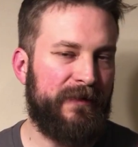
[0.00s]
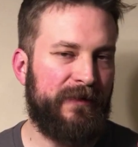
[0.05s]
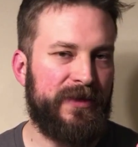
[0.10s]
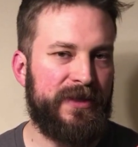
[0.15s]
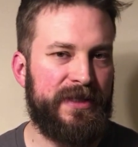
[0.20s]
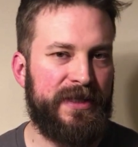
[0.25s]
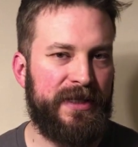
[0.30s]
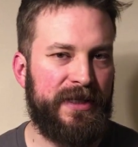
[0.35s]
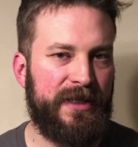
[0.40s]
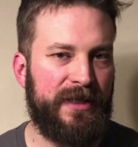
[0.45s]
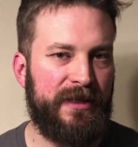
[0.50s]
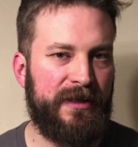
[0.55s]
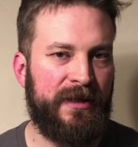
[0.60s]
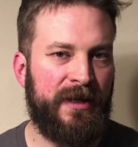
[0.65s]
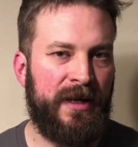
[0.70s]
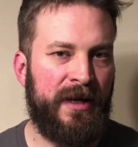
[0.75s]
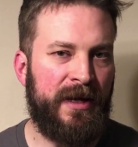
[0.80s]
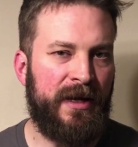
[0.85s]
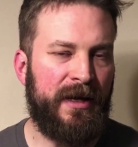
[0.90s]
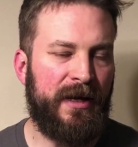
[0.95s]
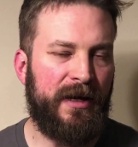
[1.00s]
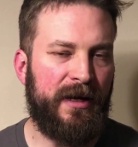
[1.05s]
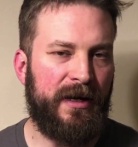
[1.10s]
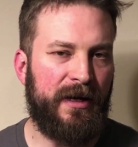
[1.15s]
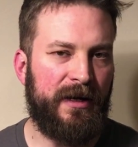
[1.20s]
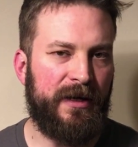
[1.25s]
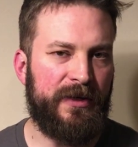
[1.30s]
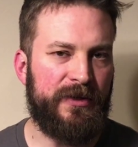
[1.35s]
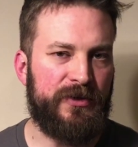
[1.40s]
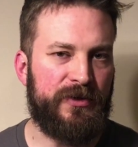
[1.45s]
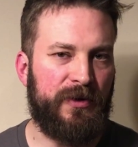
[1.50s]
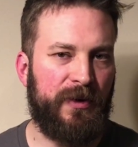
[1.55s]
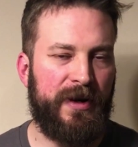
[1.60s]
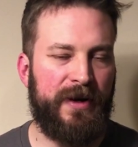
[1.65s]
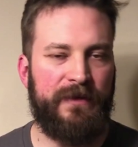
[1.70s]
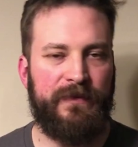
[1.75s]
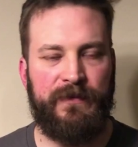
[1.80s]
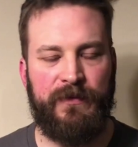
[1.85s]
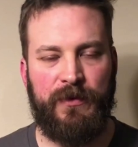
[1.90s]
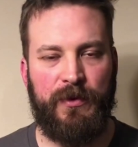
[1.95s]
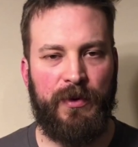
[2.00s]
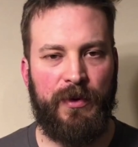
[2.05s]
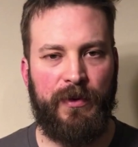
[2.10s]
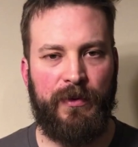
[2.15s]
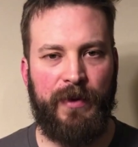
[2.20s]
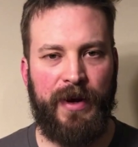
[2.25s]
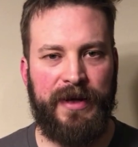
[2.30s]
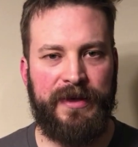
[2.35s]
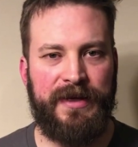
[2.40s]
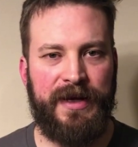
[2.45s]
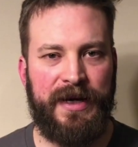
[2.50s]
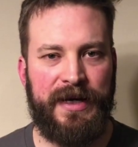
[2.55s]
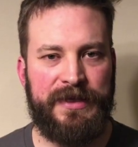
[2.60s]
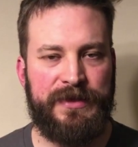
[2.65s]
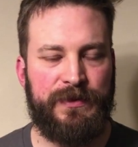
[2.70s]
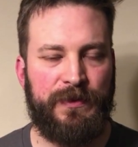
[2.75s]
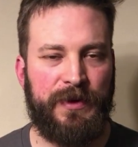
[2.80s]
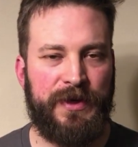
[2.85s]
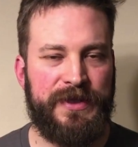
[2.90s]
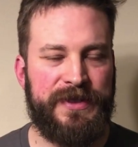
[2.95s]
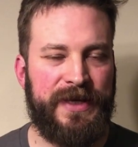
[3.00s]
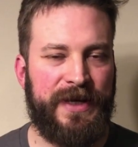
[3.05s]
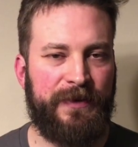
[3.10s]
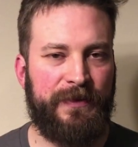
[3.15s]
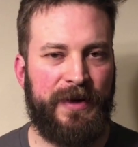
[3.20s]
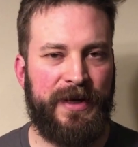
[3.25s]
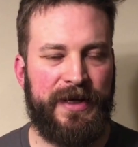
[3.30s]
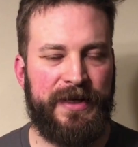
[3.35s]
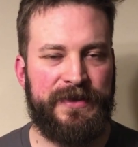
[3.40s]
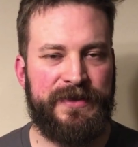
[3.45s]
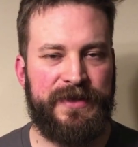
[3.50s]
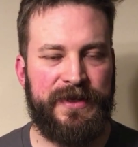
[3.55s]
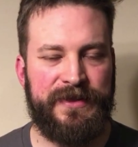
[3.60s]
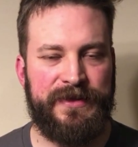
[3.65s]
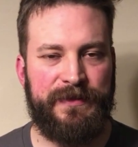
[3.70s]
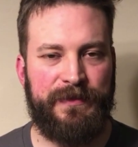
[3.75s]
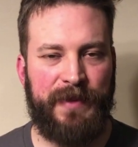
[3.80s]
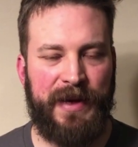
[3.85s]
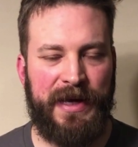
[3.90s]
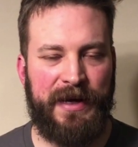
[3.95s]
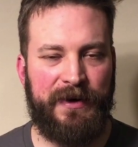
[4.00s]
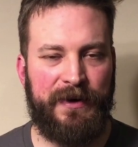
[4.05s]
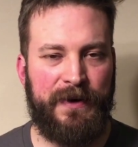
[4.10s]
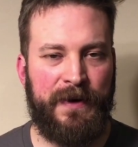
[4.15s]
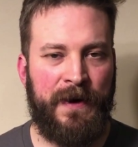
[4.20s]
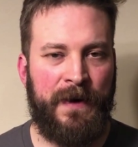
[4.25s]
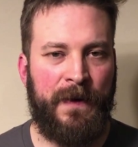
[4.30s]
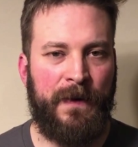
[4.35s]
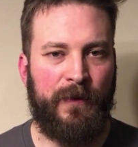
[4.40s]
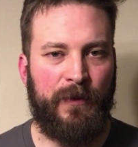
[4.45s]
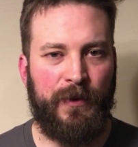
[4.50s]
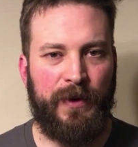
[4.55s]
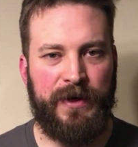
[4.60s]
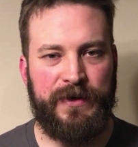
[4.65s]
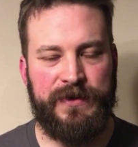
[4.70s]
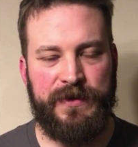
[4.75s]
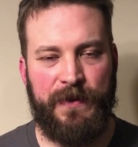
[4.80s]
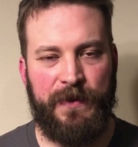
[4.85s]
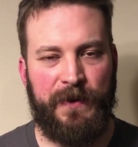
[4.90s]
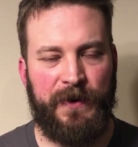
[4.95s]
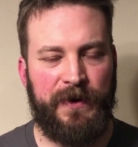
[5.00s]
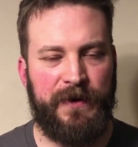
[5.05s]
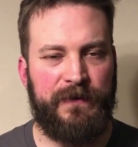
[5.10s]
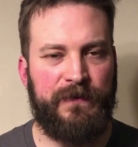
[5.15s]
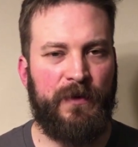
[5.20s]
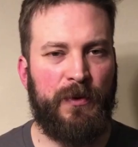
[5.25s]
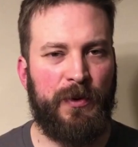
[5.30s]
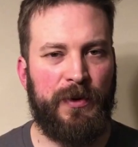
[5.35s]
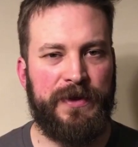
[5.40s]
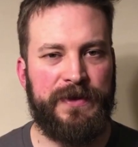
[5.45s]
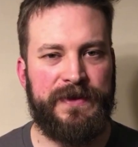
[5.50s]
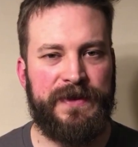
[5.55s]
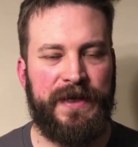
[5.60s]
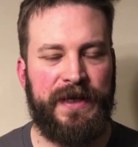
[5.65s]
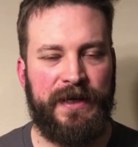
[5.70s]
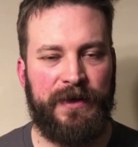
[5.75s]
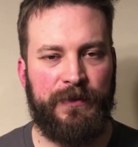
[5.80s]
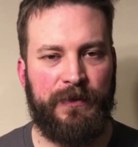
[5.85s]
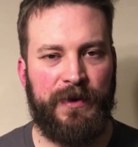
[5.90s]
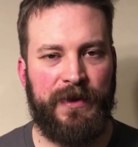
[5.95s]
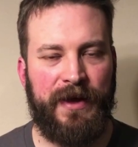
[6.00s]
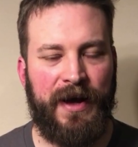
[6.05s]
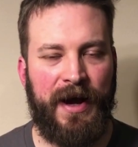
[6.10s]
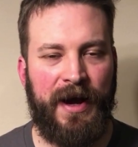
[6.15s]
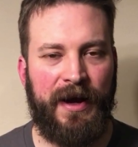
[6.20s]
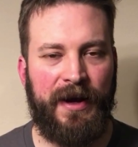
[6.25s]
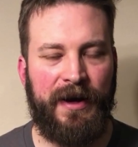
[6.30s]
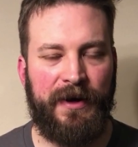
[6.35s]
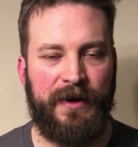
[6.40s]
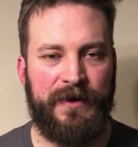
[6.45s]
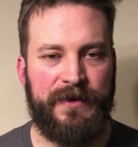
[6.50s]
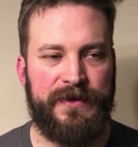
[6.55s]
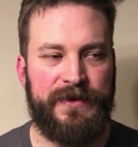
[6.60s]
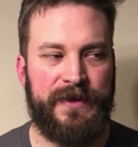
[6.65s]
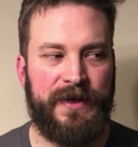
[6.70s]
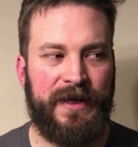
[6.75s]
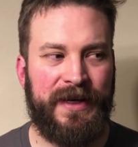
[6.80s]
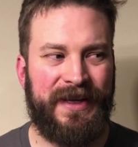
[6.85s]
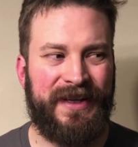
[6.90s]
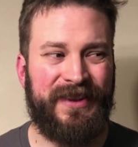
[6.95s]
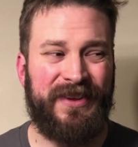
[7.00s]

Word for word: a 17. Is great for red dots where sight radius doesn't matter, whereas the 34 is king with irons.